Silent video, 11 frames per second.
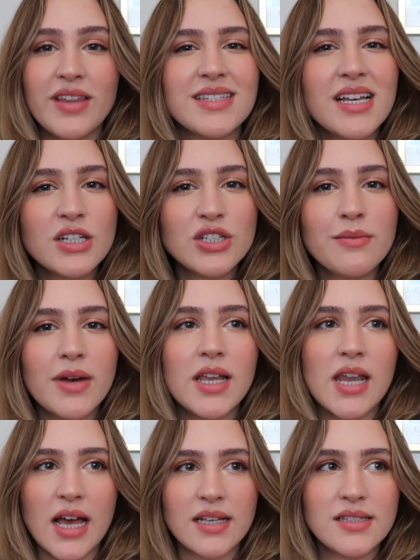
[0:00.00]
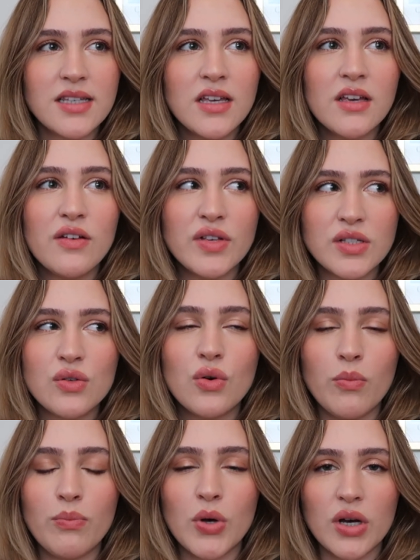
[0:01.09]
That's actually my next
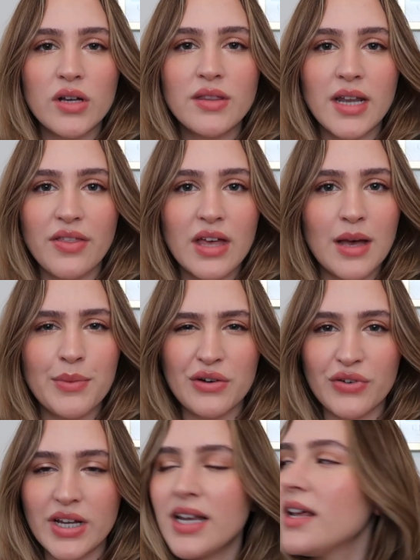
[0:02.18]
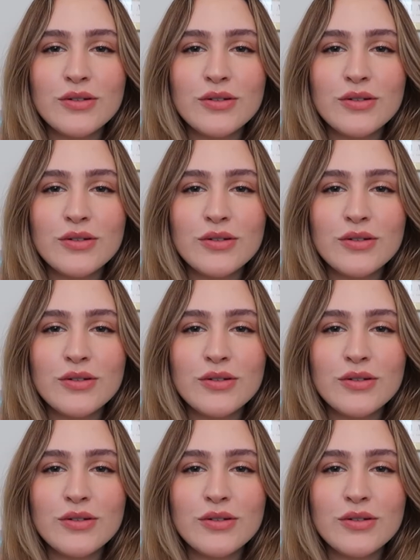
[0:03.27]
physical book that I think I'm going to read.